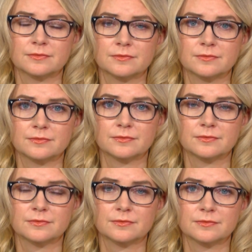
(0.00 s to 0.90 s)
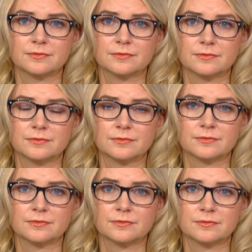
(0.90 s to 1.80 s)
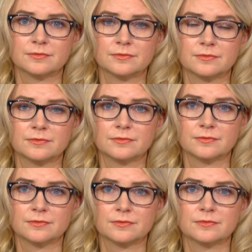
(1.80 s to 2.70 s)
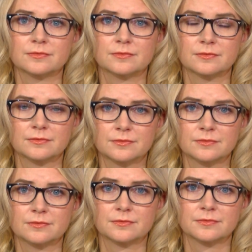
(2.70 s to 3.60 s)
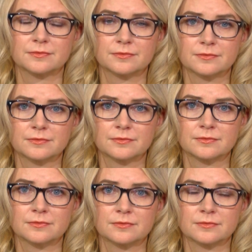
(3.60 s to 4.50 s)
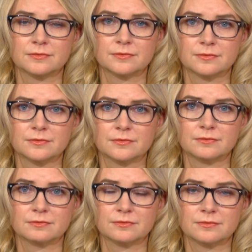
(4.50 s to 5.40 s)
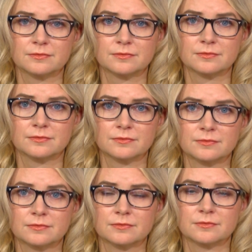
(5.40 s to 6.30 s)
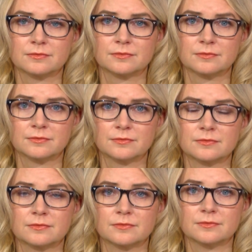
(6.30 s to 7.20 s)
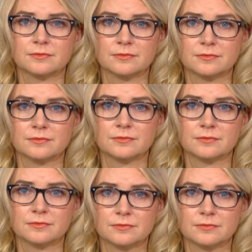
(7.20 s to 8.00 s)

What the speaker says: No words are spoken by the person on screen.